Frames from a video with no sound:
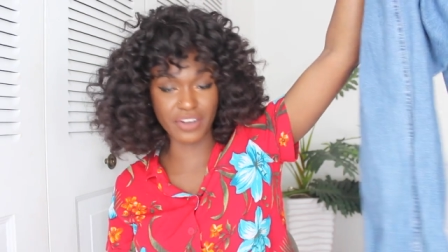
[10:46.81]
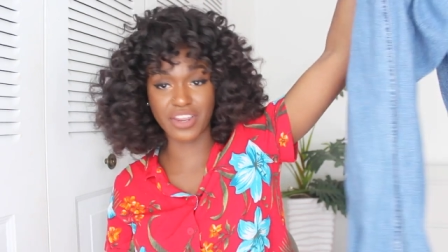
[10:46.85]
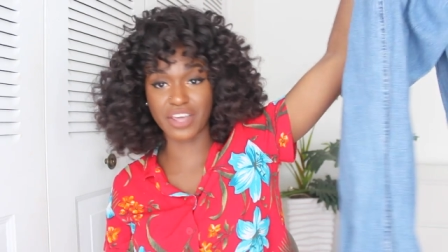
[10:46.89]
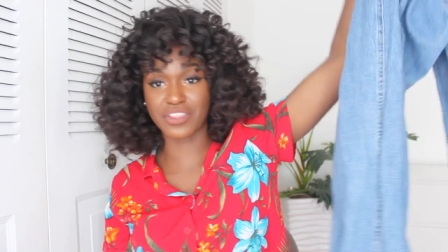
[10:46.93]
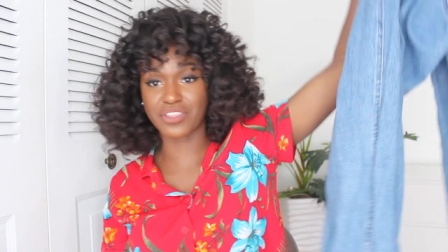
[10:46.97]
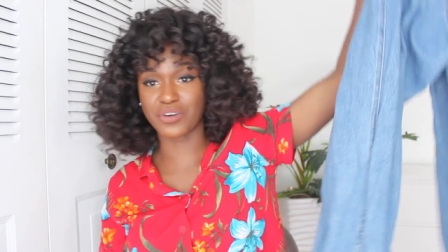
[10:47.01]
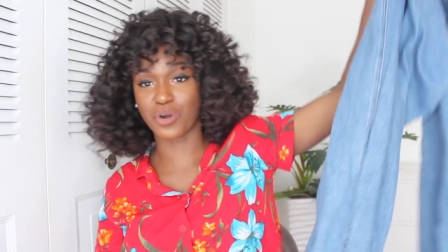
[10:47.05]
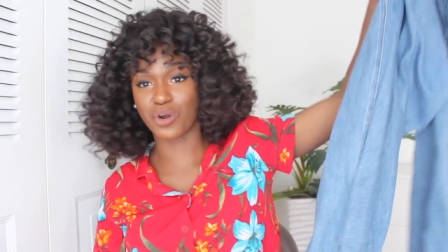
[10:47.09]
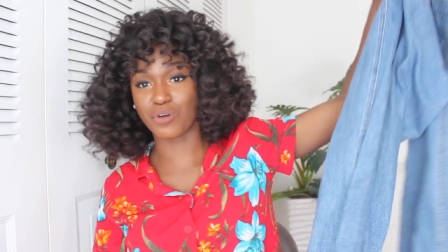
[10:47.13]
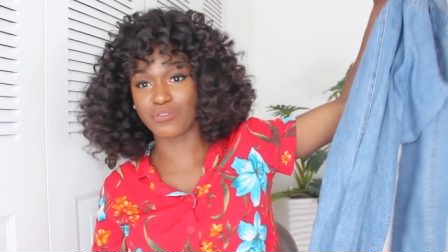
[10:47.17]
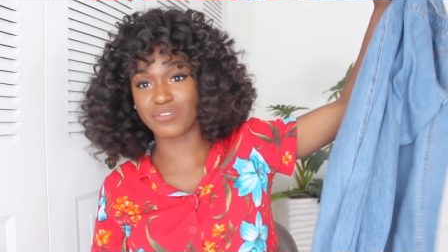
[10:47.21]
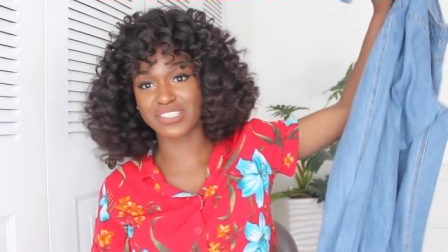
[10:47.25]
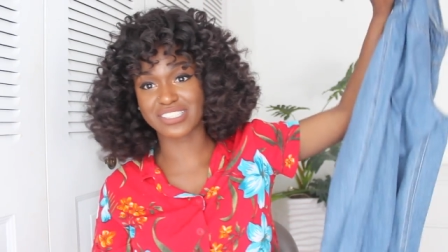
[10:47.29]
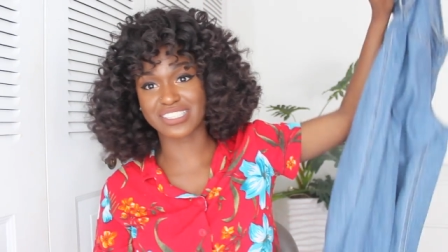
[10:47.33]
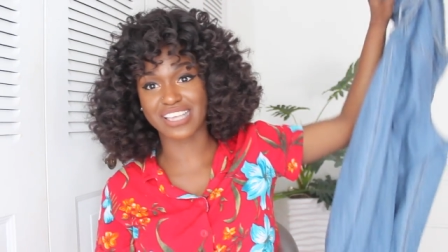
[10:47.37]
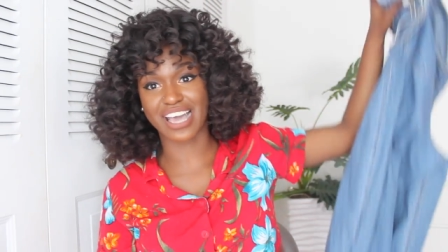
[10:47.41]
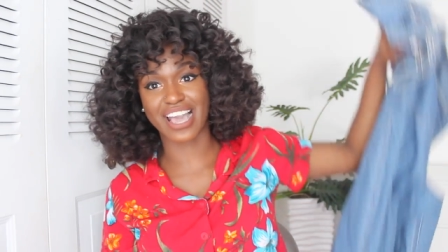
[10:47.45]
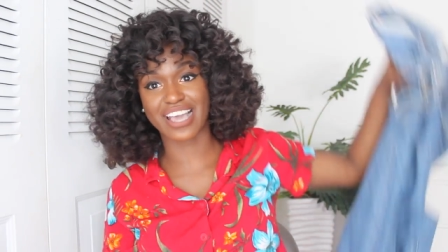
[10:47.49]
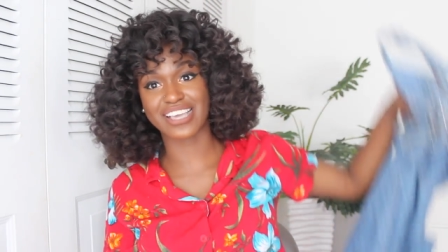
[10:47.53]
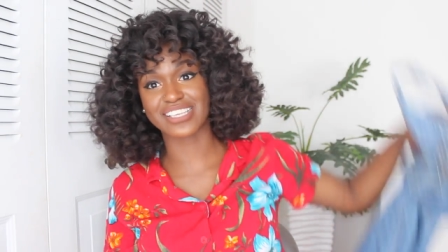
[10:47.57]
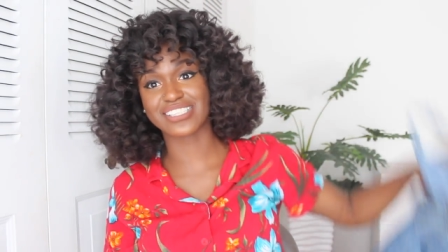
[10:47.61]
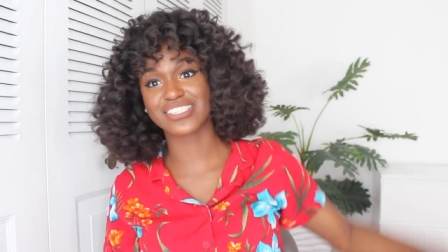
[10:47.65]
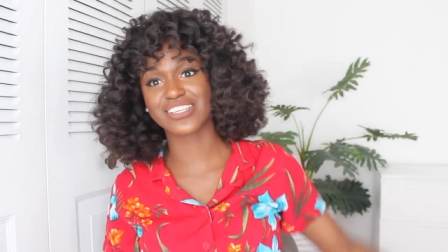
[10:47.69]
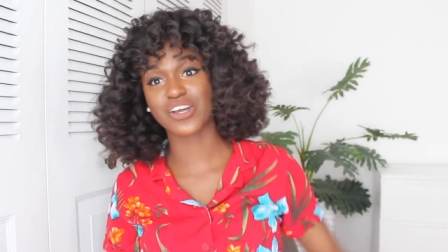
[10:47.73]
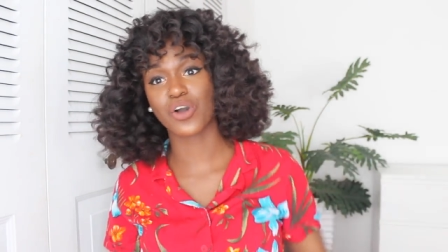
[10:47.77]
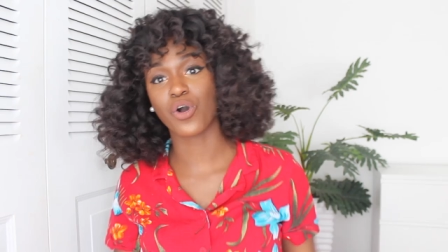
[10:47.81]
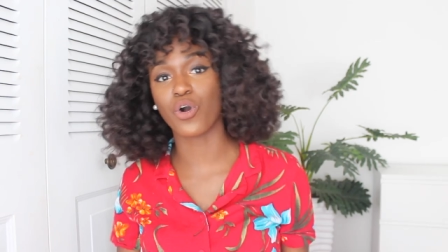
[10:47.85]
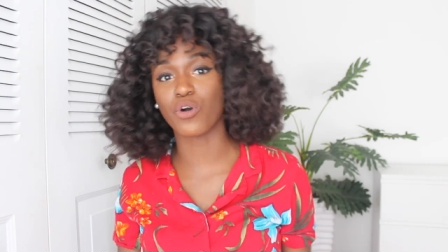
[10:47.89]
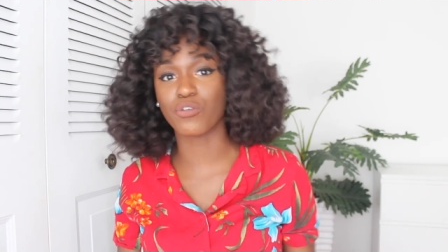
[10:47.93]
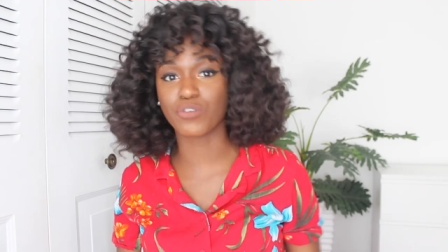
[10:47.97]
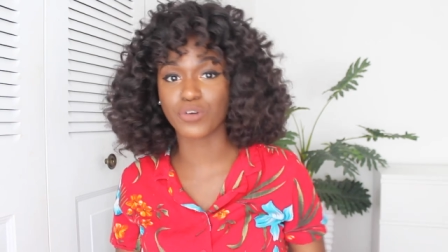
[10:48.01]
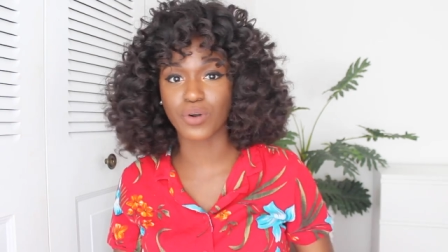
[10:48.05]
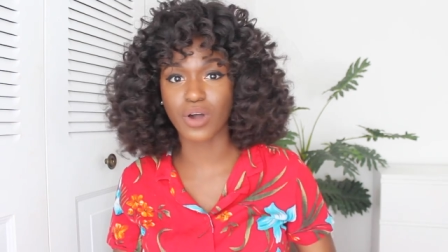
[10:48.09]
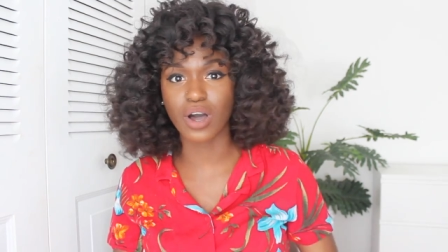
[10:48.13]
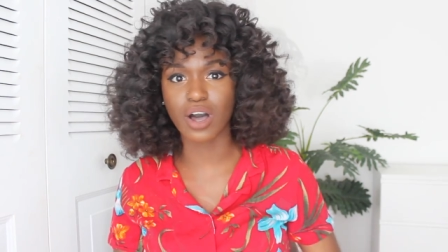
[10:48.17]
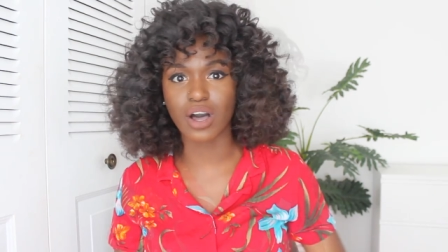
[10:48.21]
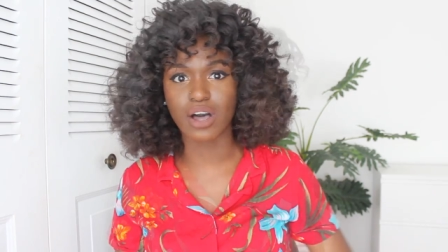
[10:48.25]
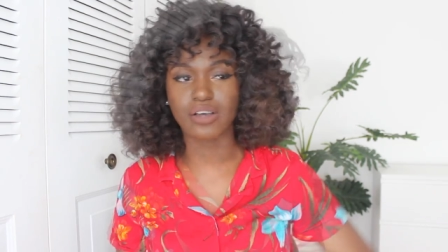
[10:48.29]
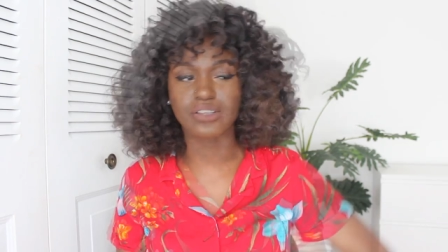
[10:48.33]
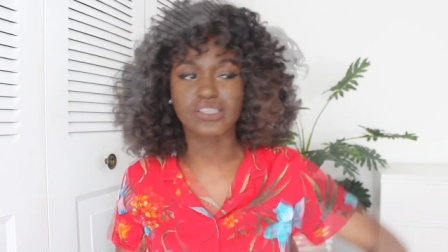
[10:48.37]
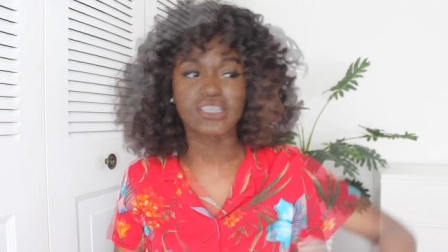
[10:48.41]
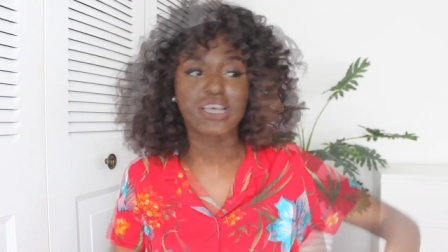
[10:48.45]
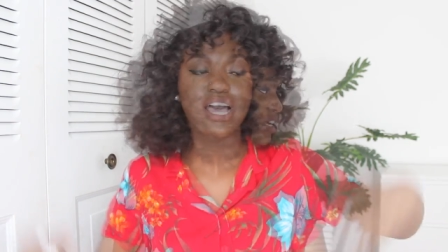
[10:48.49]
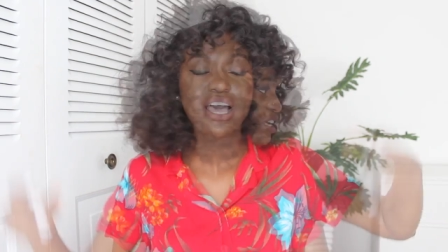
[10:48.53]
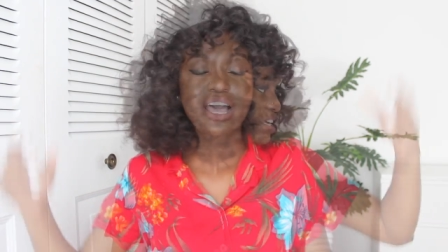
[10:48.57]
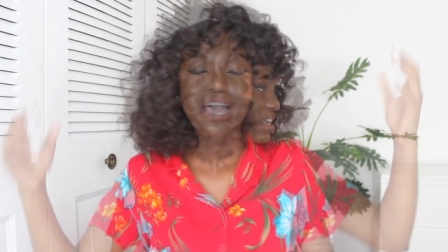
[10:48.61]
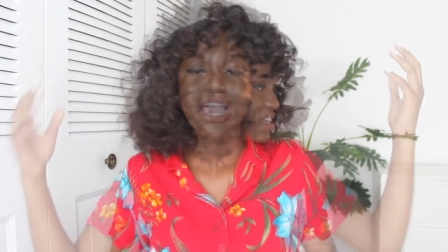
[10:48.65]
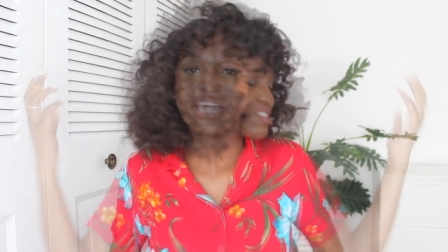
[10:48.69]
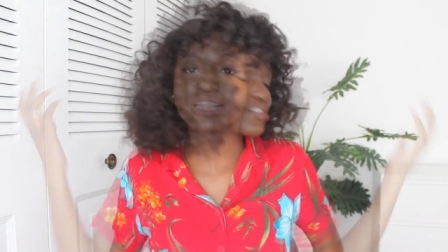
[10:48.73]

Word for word: Another oversized overalls.